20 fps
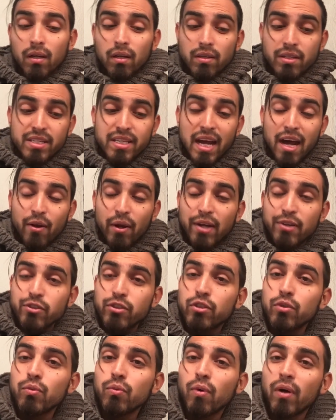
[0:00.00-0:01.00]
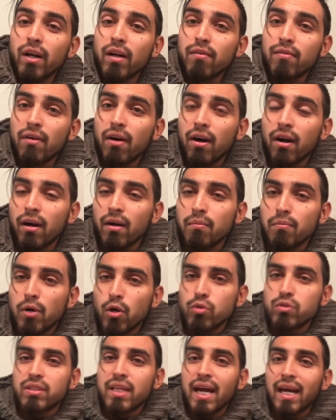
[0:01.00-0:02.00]
Shout outs to one of our
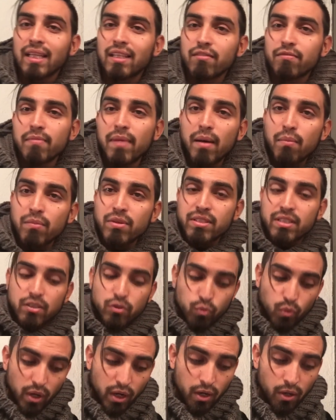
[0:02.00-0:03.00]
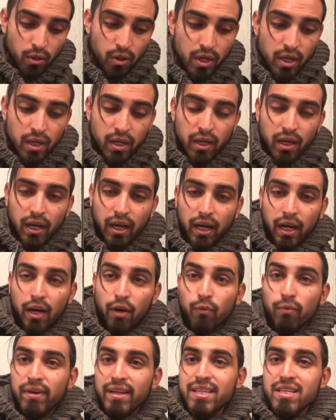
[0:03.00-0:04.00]
most active members as well,
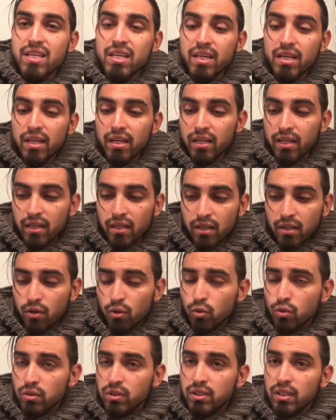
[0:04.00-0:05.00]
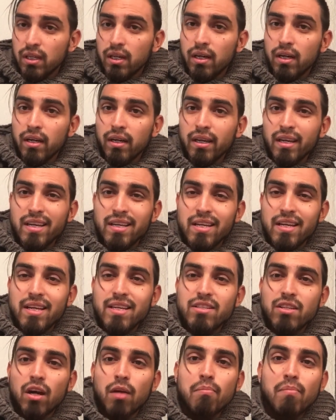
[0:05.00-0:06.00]
Richie, who's
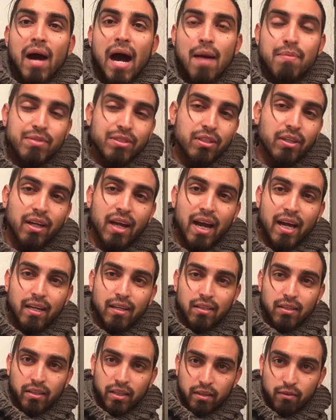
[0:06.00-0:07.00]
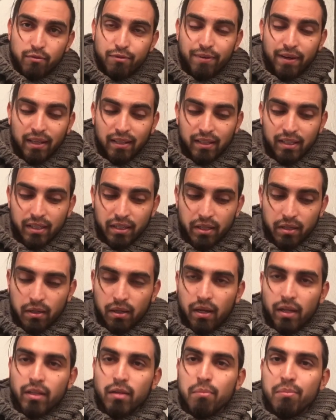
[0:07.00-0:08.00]
he's our mobster kind of looking fella
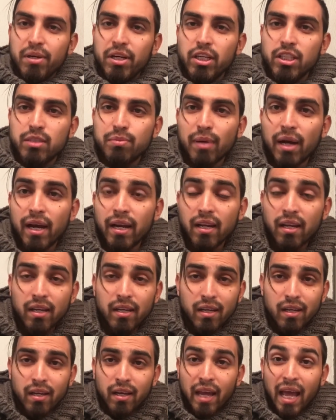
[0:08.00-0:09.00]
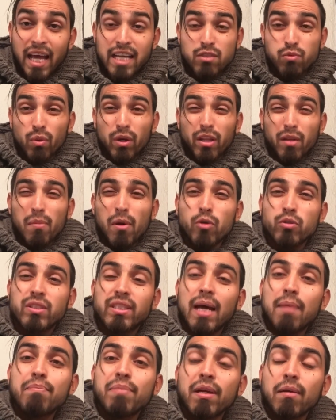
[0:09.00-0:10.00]
on the beard spot. Has one of the most
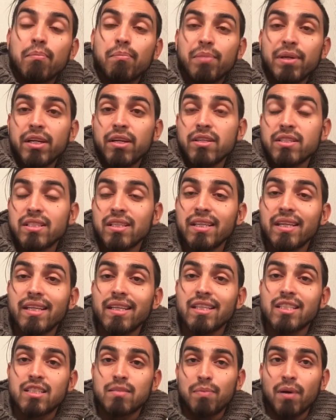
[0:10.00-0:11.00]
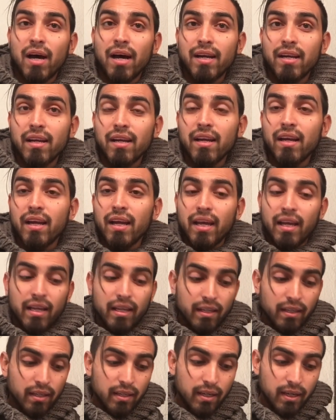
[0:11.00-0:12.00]
epic beards in the spot,
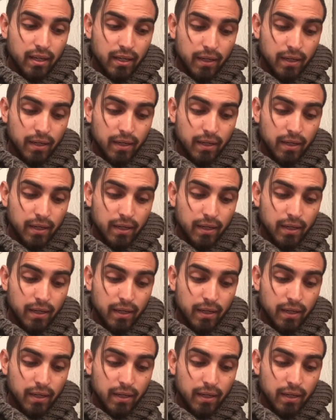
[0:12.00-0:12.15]
and